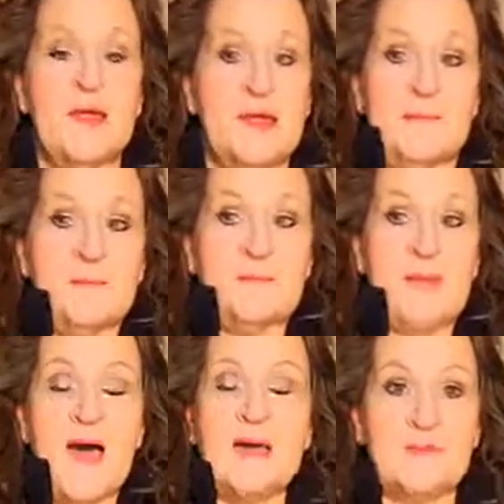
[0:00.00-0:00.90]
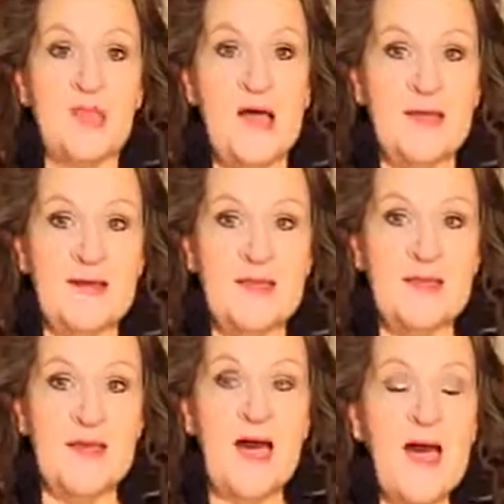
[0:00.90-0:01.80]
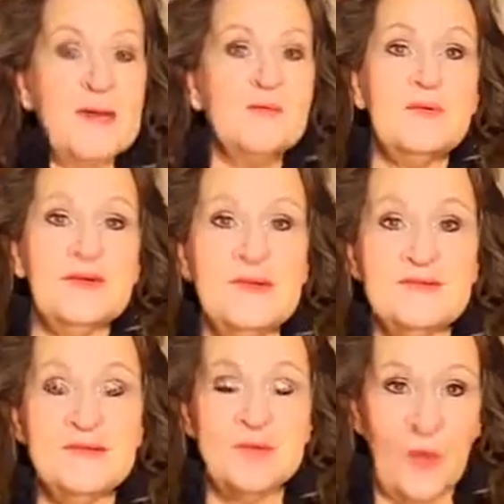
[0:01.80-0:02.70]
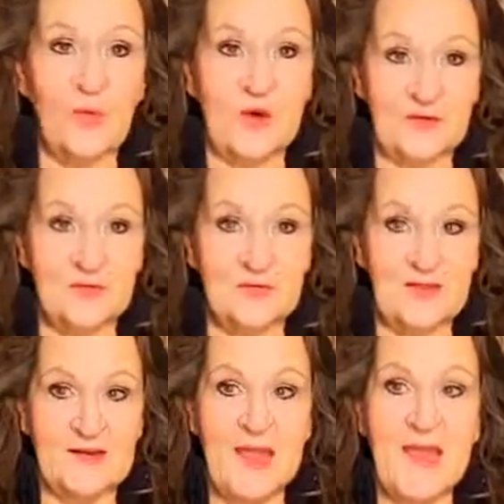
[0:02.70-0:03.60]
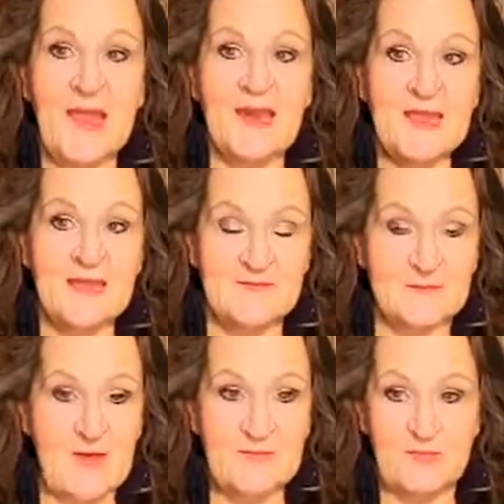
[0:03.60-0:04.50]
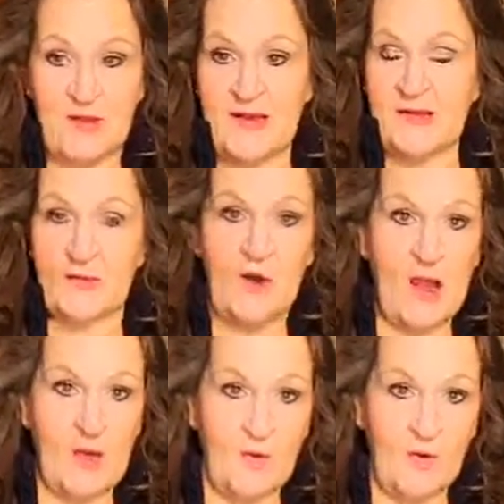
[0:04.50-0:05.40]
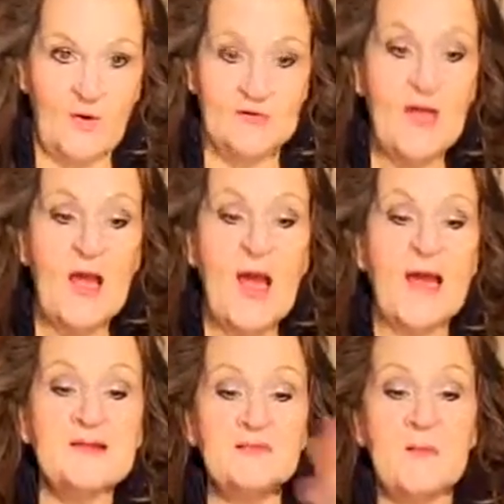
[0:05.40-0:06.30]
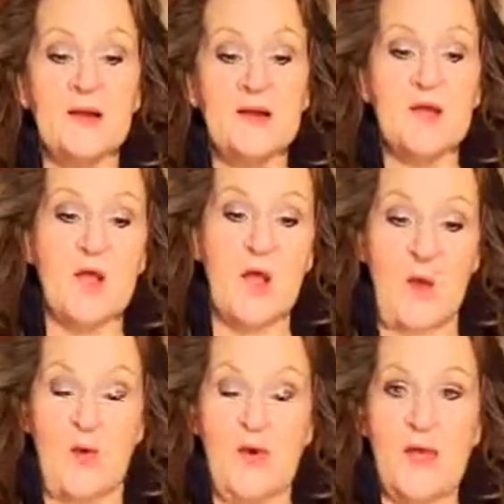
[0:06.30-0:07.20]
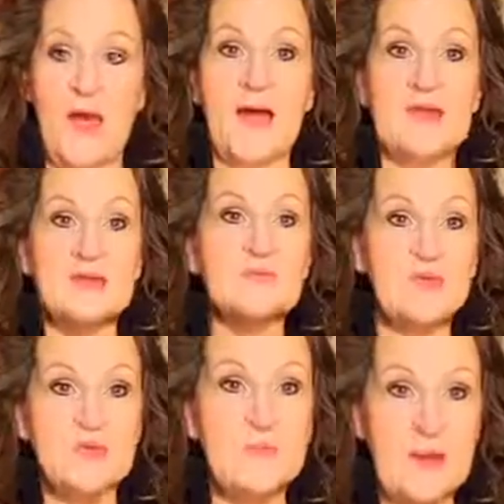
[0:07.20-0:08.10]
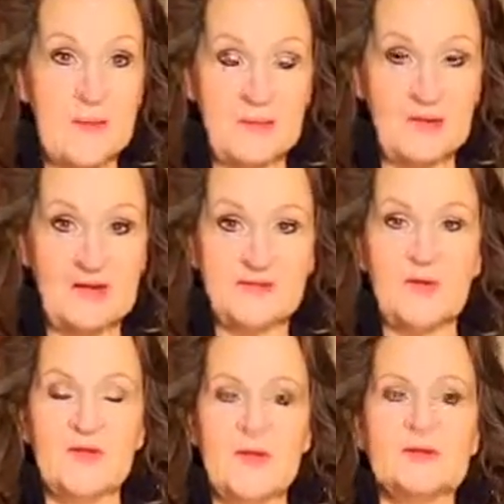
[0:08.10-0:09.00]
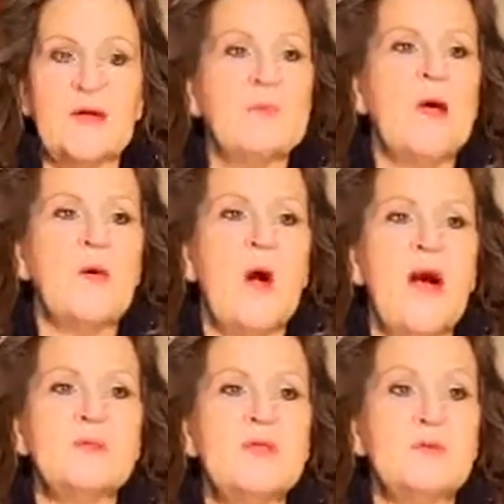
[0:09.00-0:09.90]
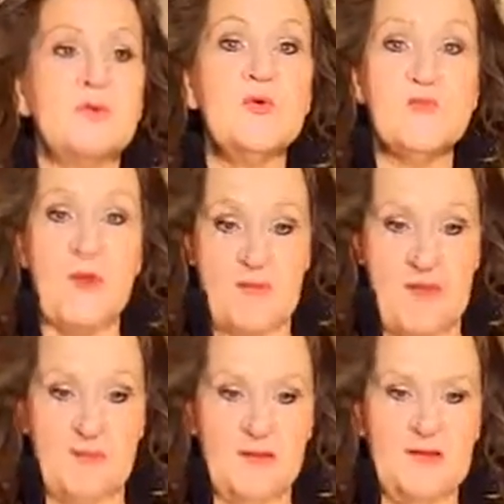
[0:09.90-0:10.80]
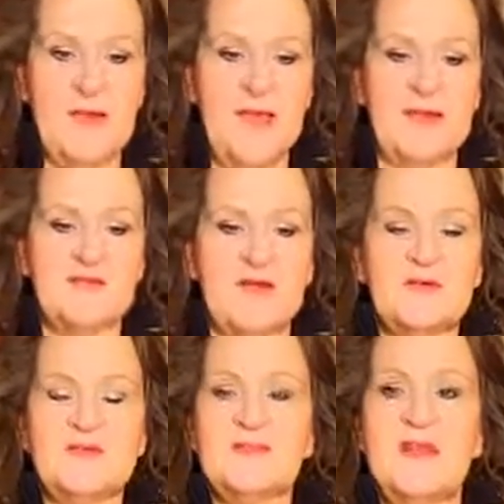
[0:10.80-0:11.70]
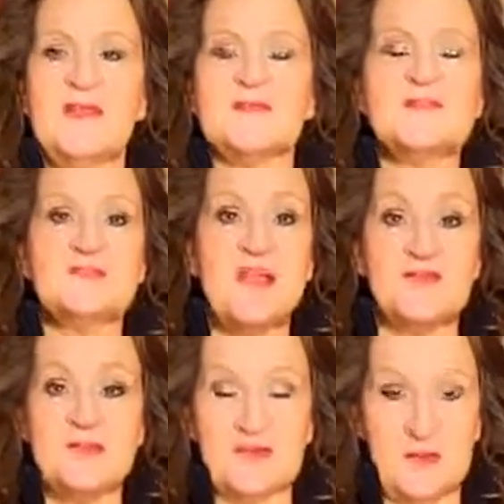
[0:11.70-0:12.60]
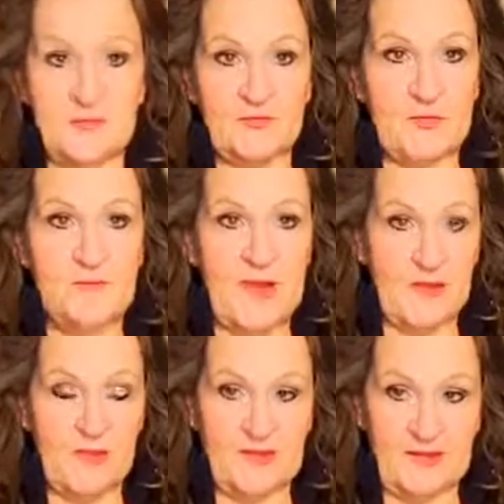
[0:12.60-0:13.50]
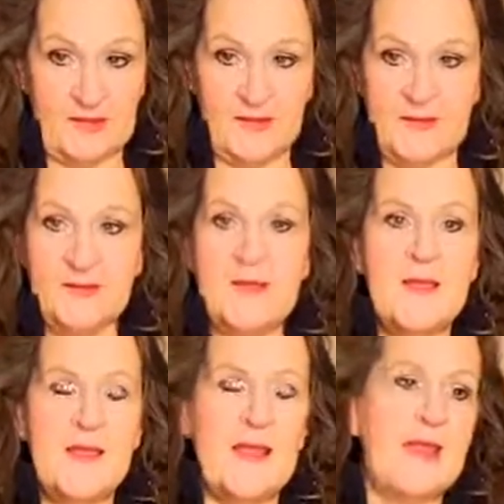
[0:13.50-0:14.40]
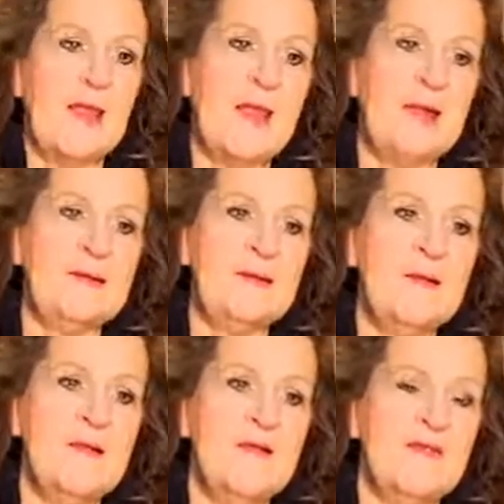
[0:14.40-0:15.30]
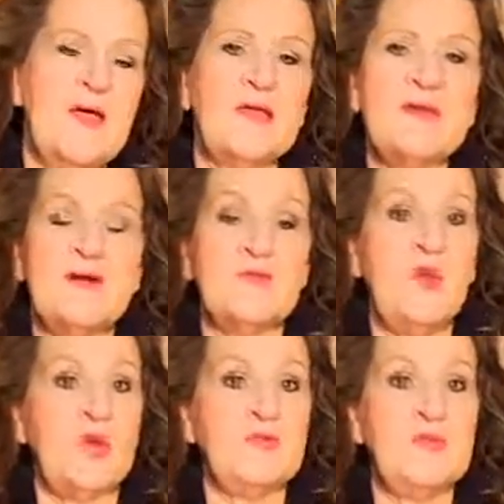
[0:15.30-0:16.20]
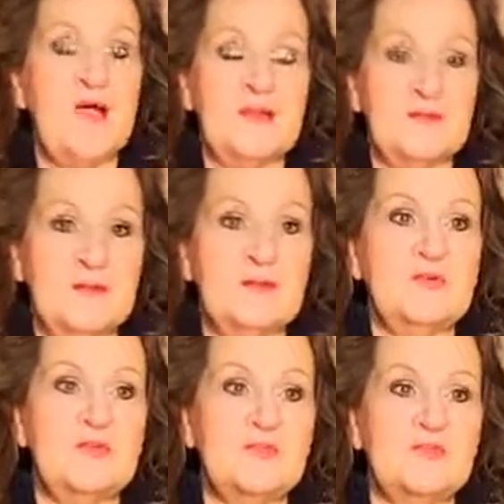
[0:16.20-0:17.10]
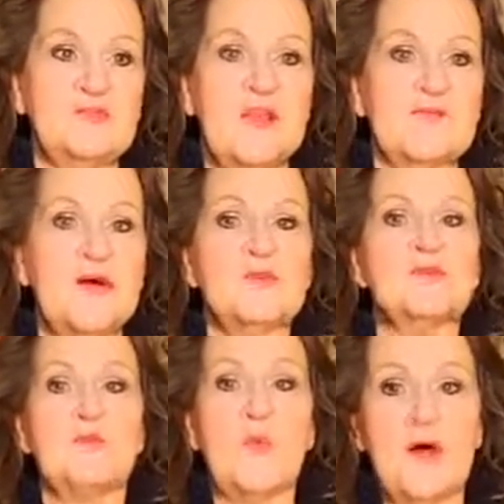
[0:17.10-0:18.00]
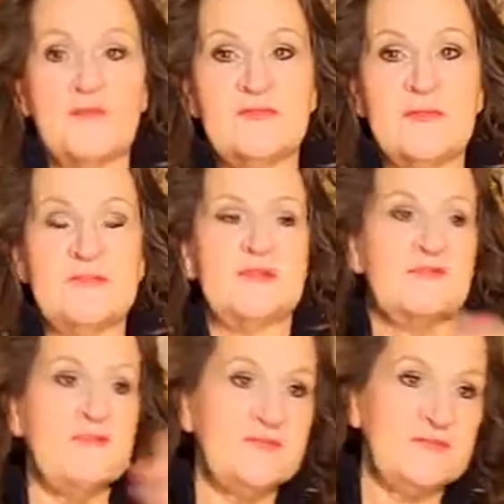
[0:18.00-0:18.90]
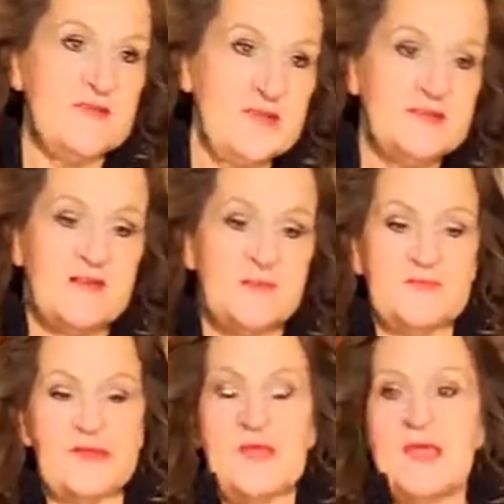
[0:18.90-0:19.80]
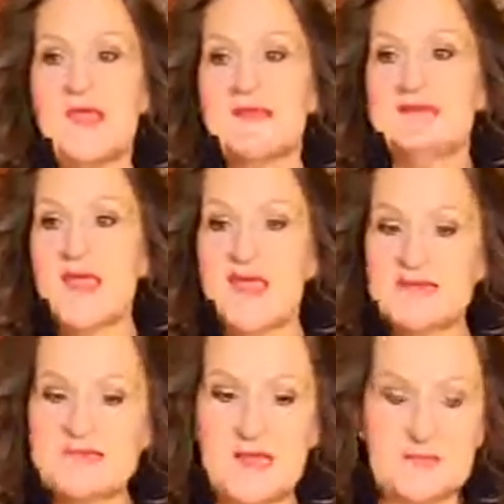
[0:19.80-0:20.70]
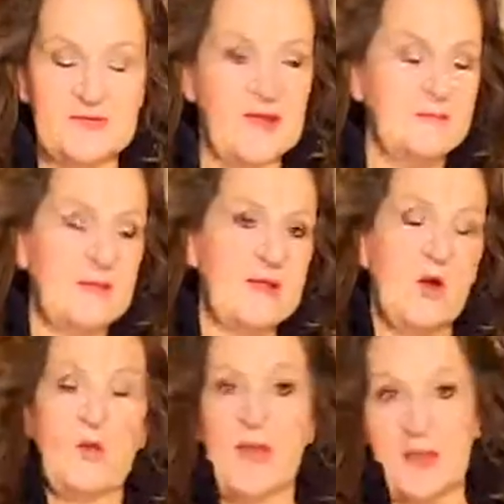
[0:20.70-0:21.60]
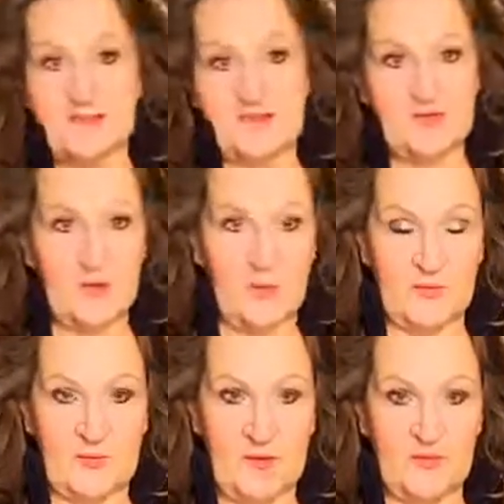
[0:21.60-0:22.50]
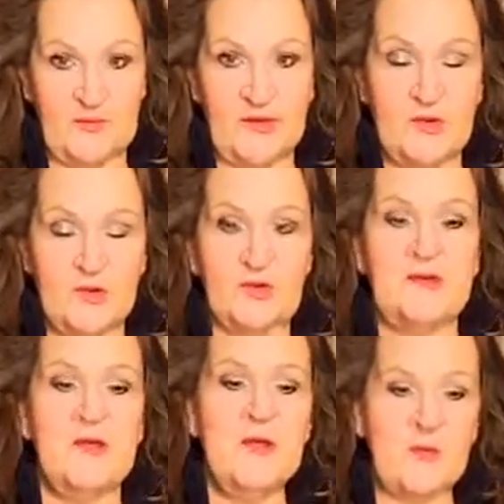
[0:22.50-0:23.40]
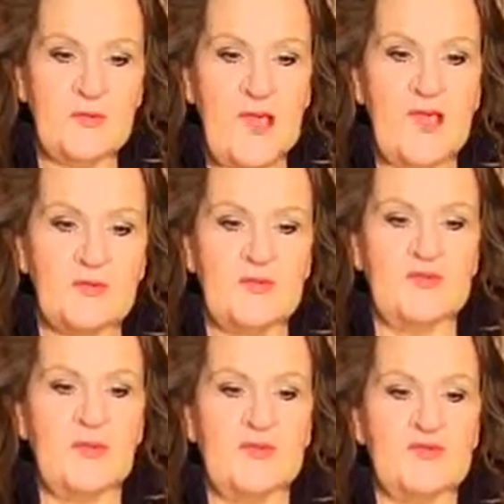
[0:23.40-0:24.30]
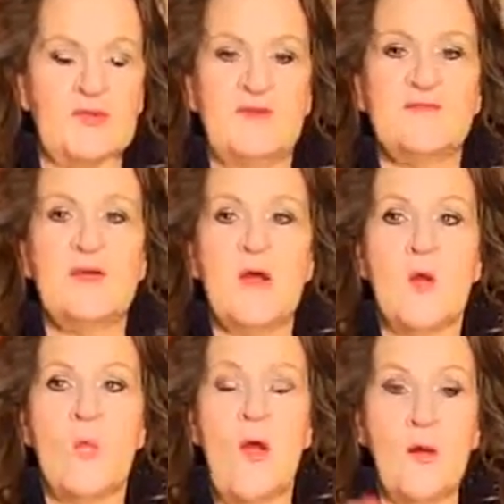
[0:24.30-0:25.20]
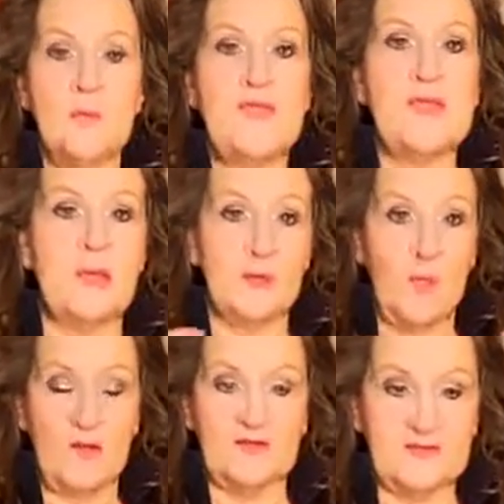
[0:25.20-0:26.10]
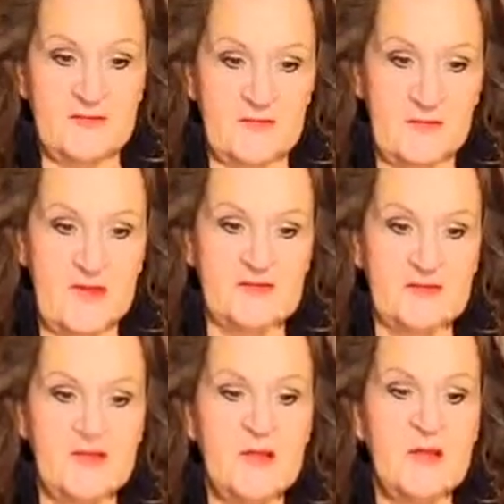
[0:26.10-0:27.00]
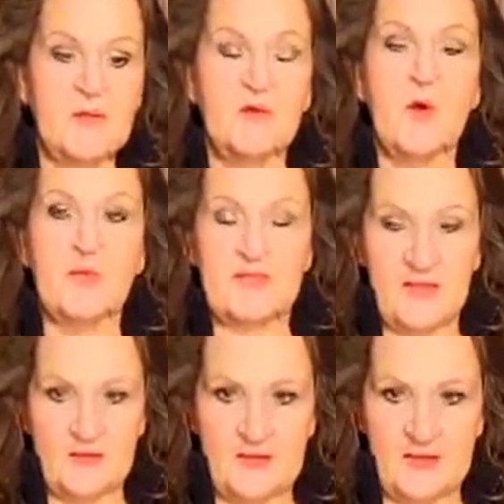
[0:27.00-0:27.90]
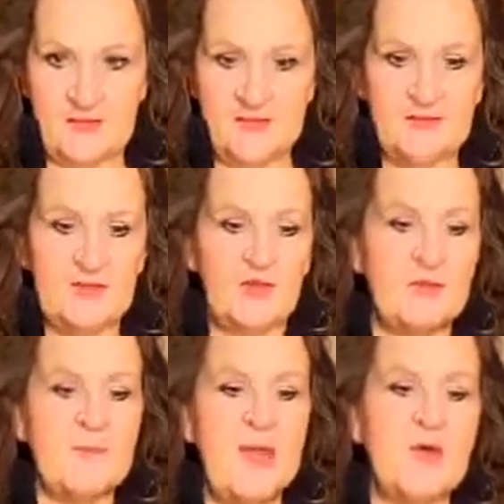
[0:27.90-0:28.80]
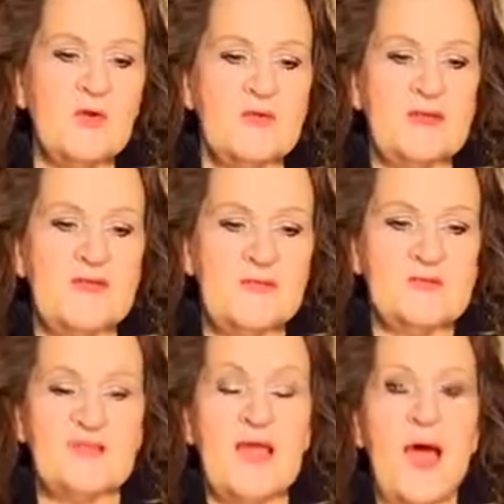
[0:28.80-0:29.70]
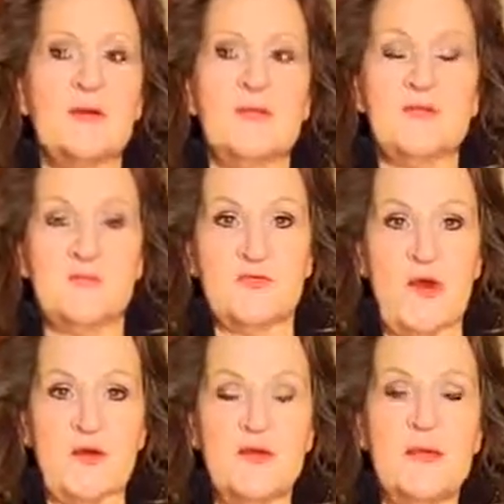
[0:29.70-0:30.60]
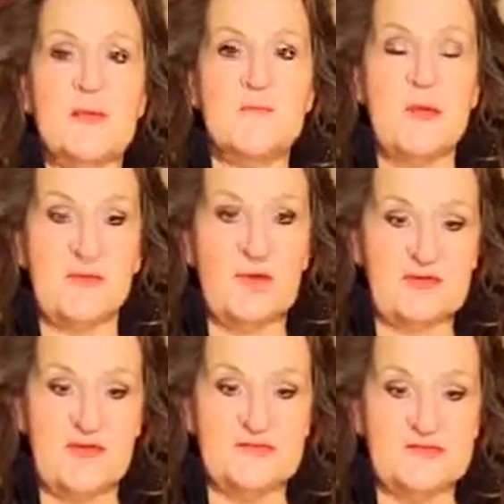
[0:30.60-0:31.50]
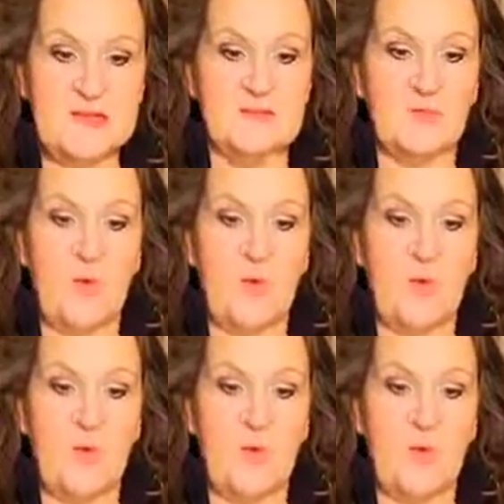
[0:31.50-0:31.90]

And bottom line, I don't need to know or understand any of my brain or how it works. I just want to know how to improve my memory. So I looked up, well, how do we improve our memory? And I found a study of seven tips from Mayo Clinic. And then, of course, I continued to search and I found twelve tips and fifteen tips and ten tips. And I'm like, okay, I'm just going with Mayo Clinic. Good, reliable source of well-being and wellness information. Will go with their list. So from Mayo Clinic, they say, how do we improve our memory? Seven tips.